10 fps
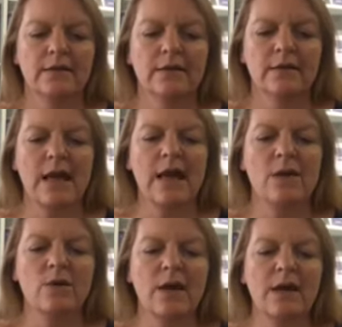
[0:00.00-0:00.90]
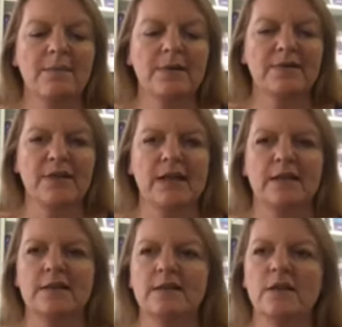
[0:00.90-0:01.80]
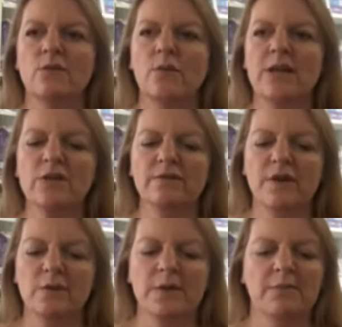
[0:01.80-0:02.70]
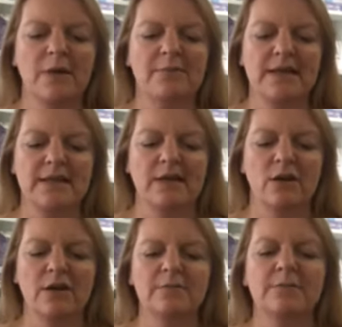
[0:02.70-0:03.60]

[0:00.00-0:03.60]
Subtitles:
Now, a couple of things. When you're following my bedding guide,